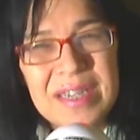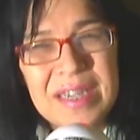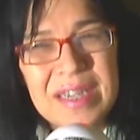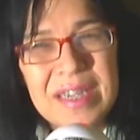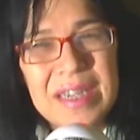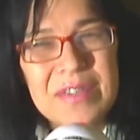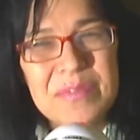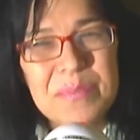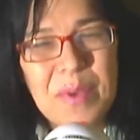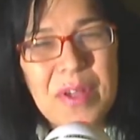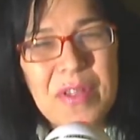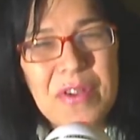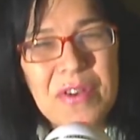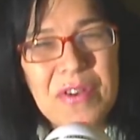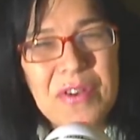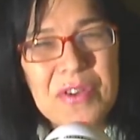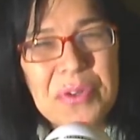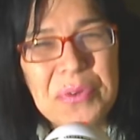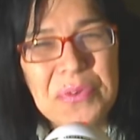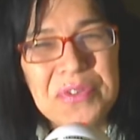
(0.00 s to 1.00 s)
His mother
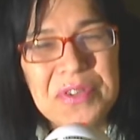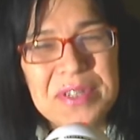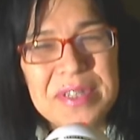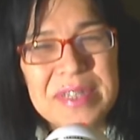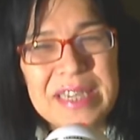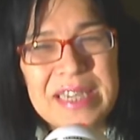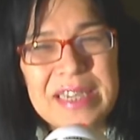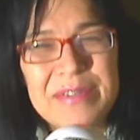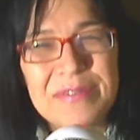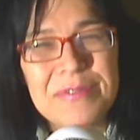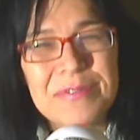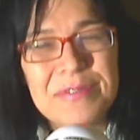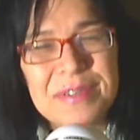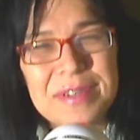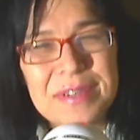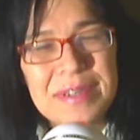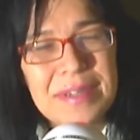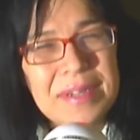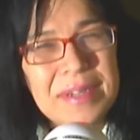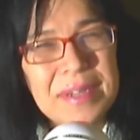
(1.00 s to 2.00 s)
knew to leave.
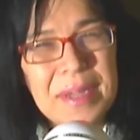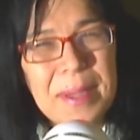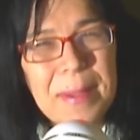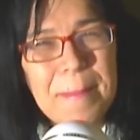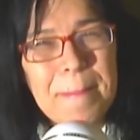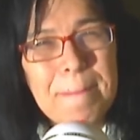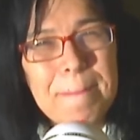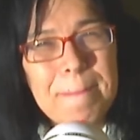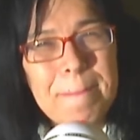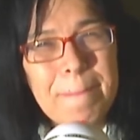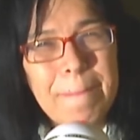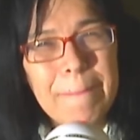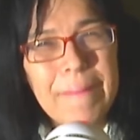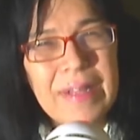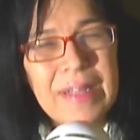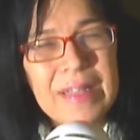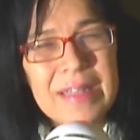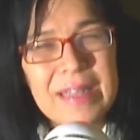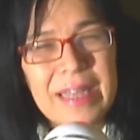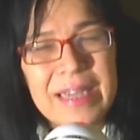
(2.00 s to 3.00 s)

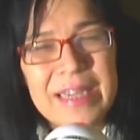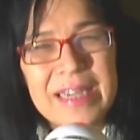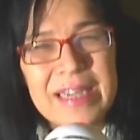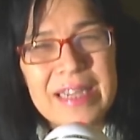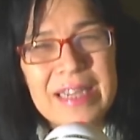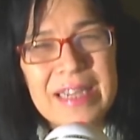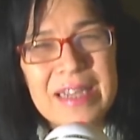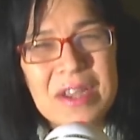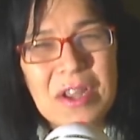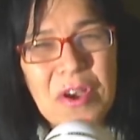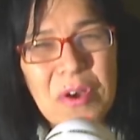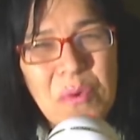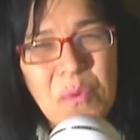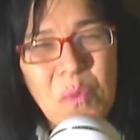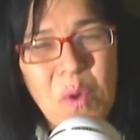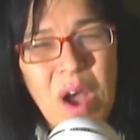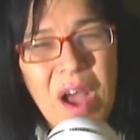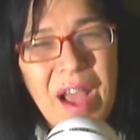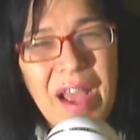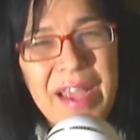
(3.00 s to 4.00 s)
Like, he didn't know
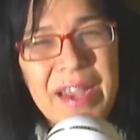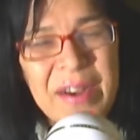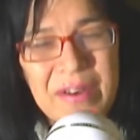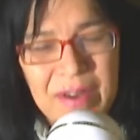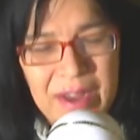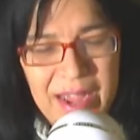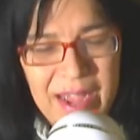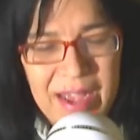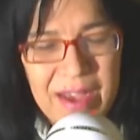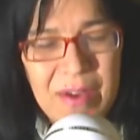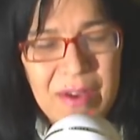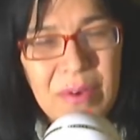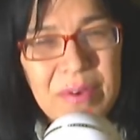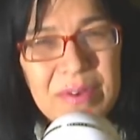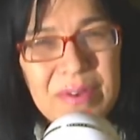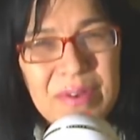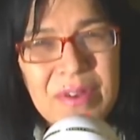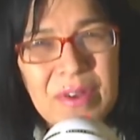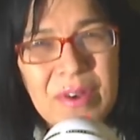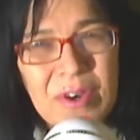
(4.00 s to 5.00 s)
why or
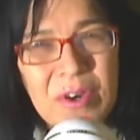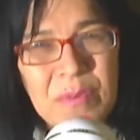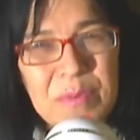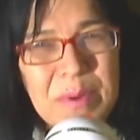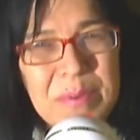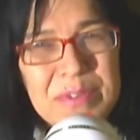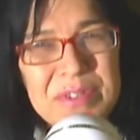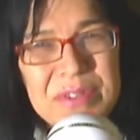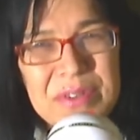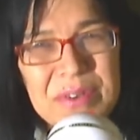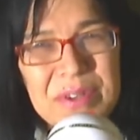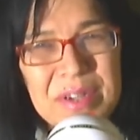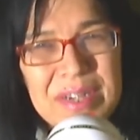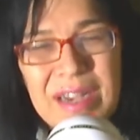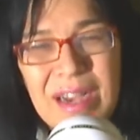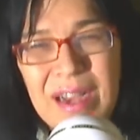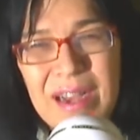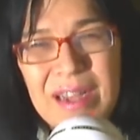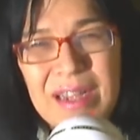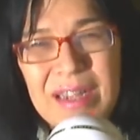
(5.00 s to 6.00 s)
how or what was
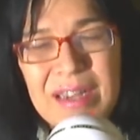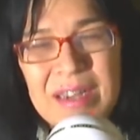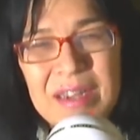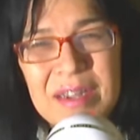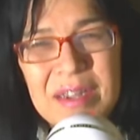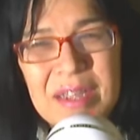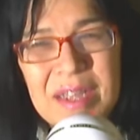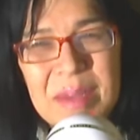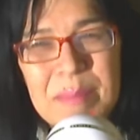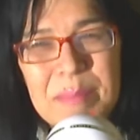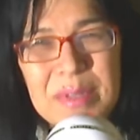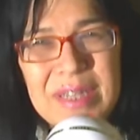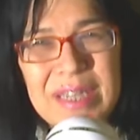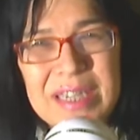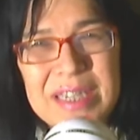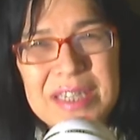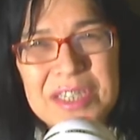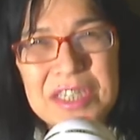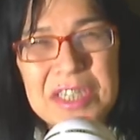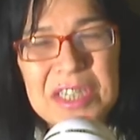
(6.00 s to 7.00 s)
going on, but
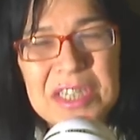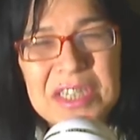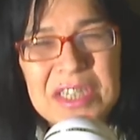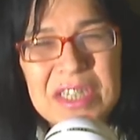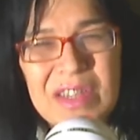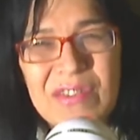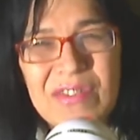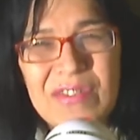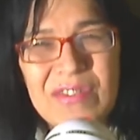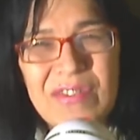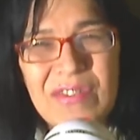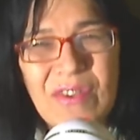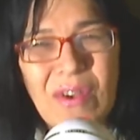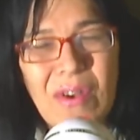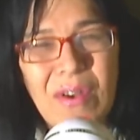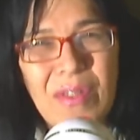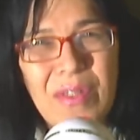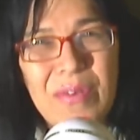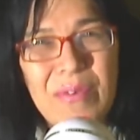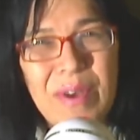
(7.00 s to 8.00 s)
like she just
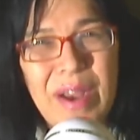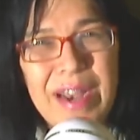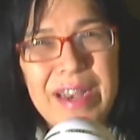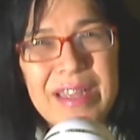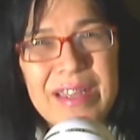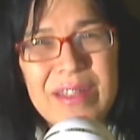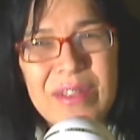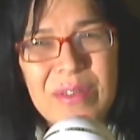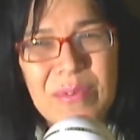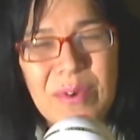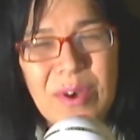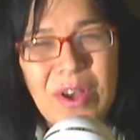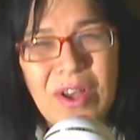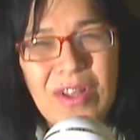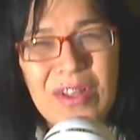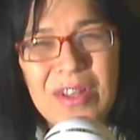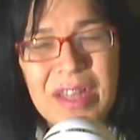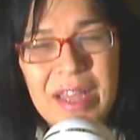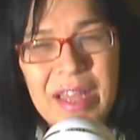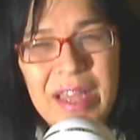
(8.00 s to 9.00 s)
saw the writing on the
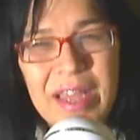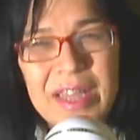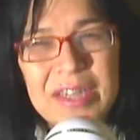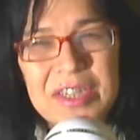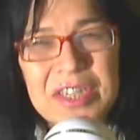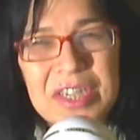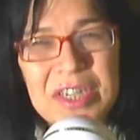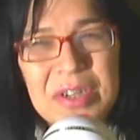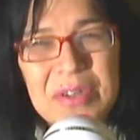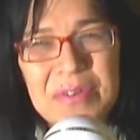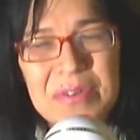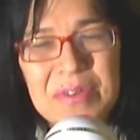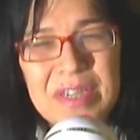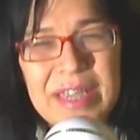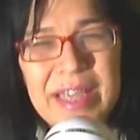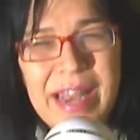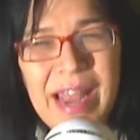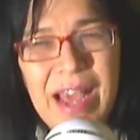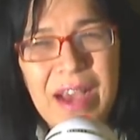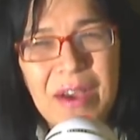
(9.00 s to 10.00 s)
wall and she knew to
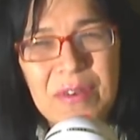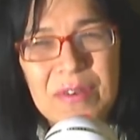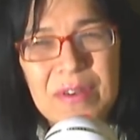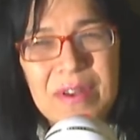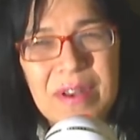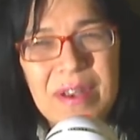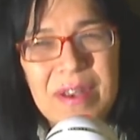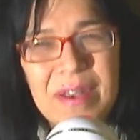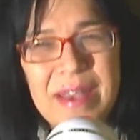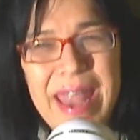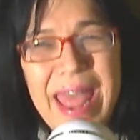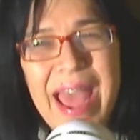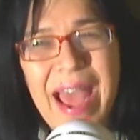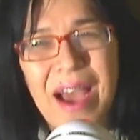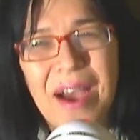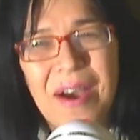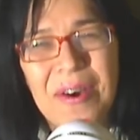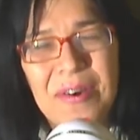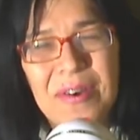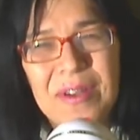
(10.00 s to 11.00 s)
get out
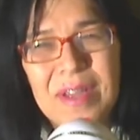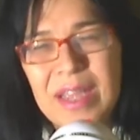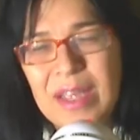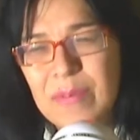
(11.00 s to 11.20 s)
now.